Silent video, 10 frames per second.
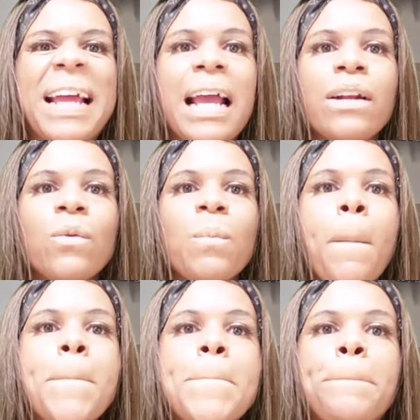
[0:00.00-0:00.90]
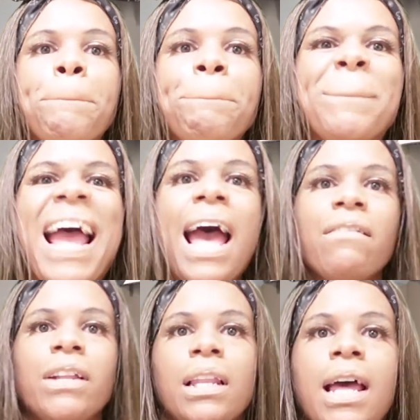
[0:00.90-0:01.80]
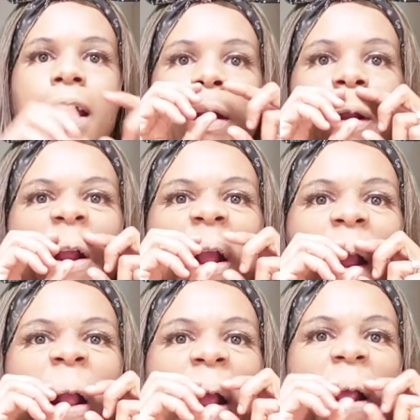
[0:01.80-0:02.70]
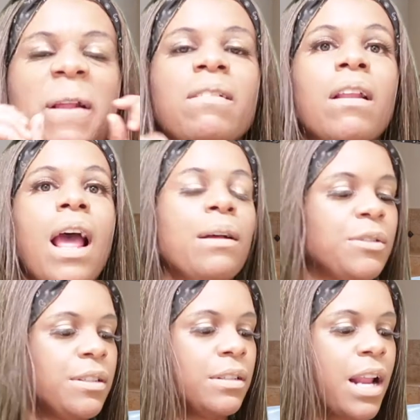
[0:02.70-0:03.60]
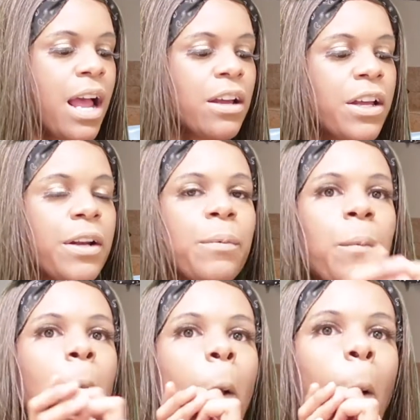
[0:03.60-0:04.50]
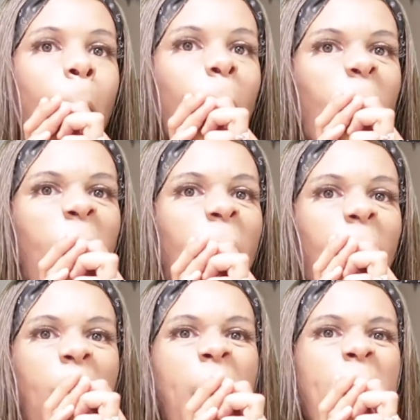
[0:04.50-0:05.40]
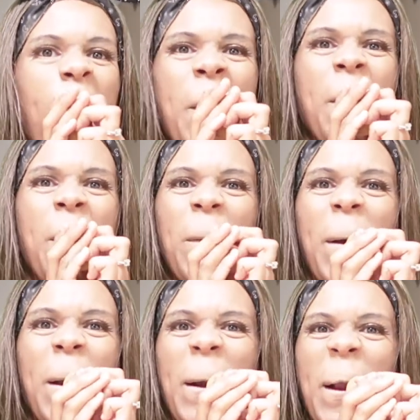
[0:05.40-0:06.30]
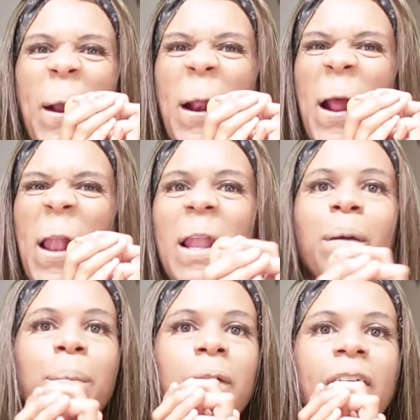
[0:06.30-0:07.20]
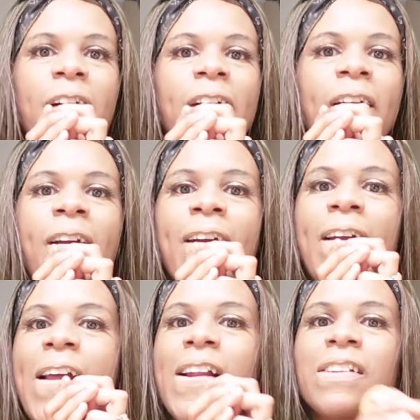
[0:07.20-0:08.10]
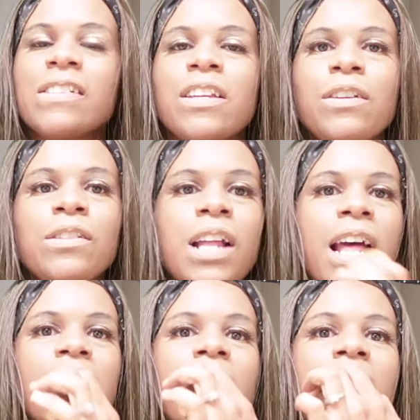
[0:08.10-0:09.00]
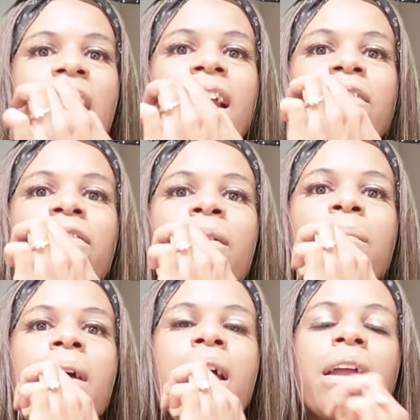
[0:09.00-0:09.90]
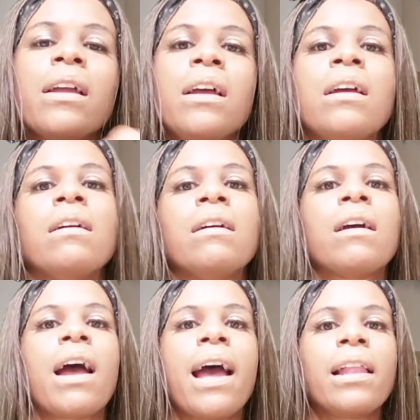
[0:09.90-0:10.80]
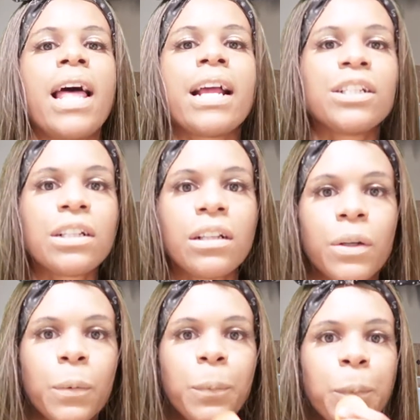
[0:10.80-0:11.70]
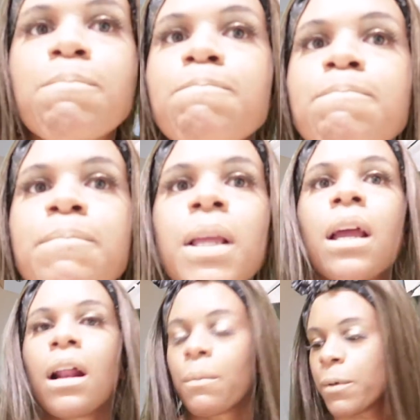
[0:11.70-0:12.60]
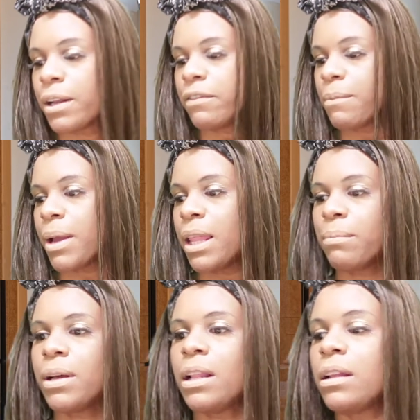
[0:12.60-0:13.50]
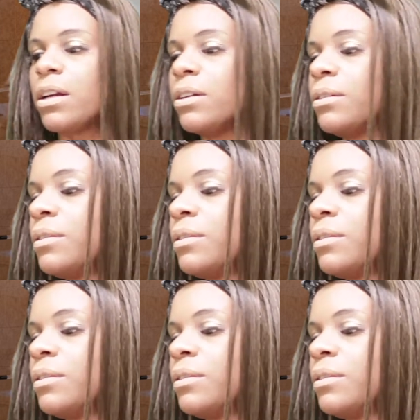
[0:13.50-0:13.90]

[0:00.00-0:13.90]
I don't have a liner, so that's not good. I don't know why I didn't get a lip liner. And excuse that line from my eyelash glue. I'm ready for my lip color.